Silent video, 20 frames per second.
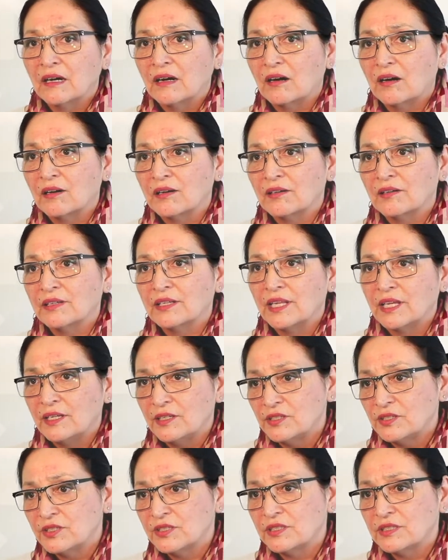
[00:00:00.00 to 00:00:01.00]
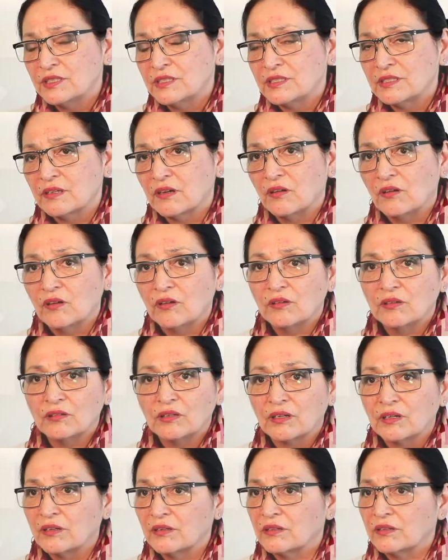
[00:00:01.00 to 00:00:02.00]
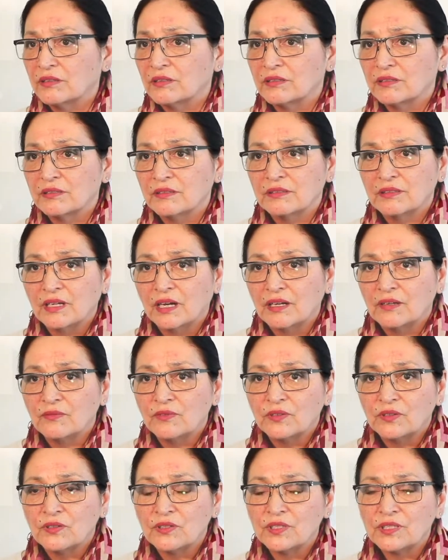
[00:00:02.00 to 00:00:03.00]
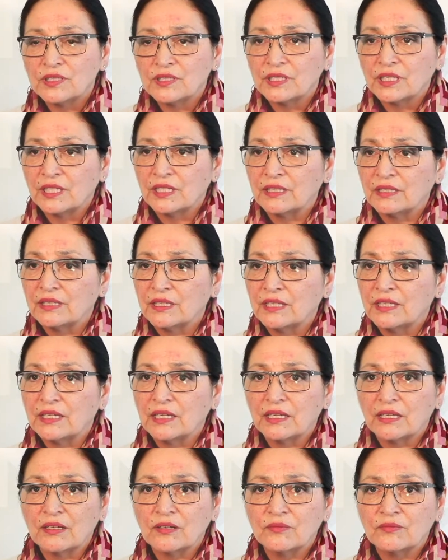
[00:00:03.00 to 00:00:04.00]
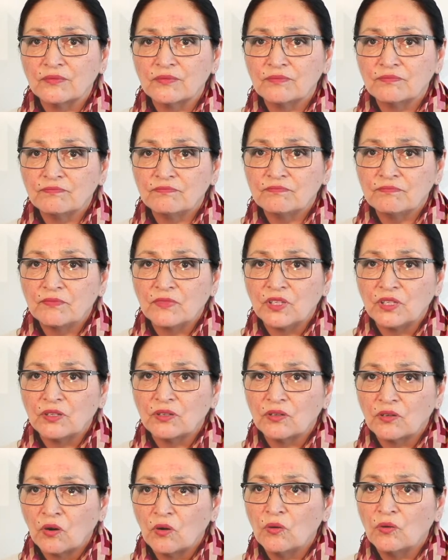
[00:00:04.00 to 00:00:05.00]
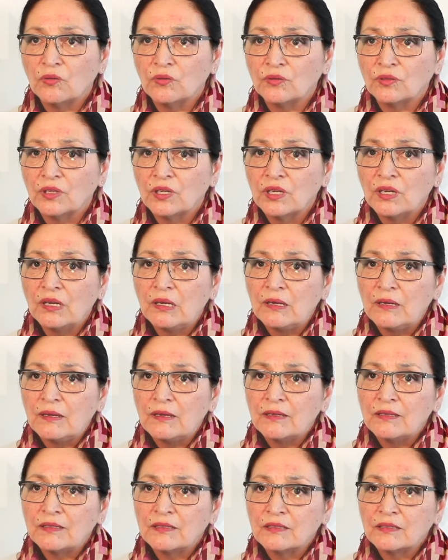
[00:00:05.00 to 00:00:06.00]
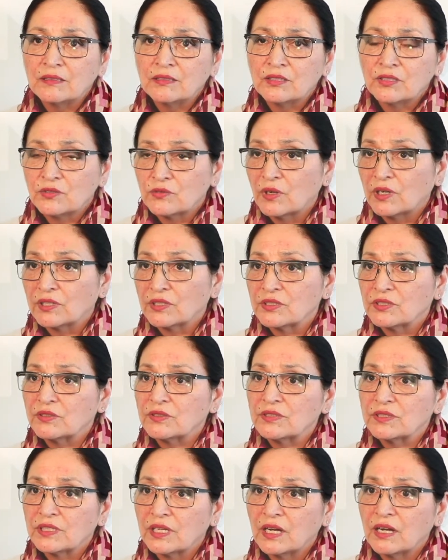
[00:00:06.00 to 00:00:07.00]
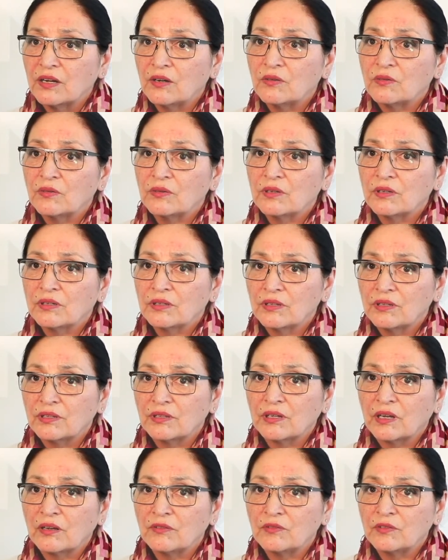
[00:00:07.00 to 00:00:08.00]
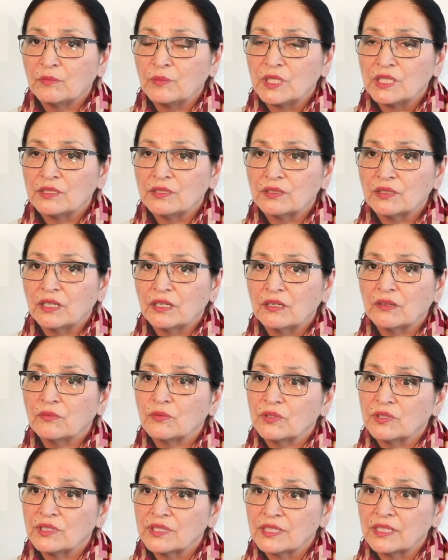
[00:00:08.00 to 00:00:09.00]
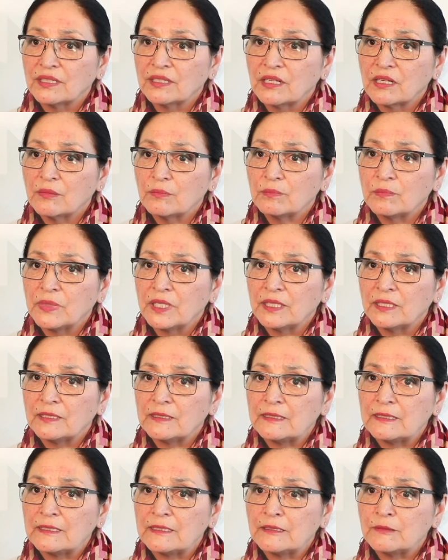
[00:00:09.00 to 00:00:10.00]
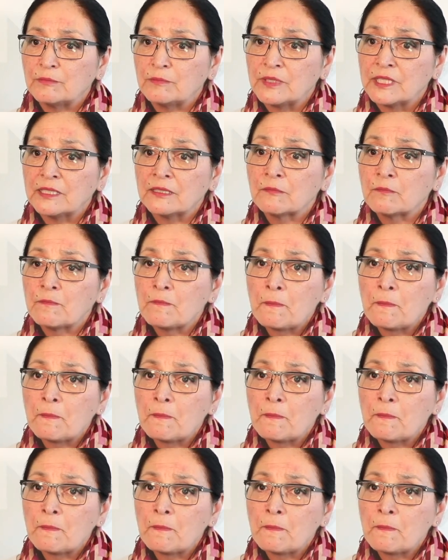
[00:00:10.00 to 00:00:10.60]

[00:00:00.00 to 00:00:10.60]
our nations all are diverse and they have their own structures, how their governments were set up, and but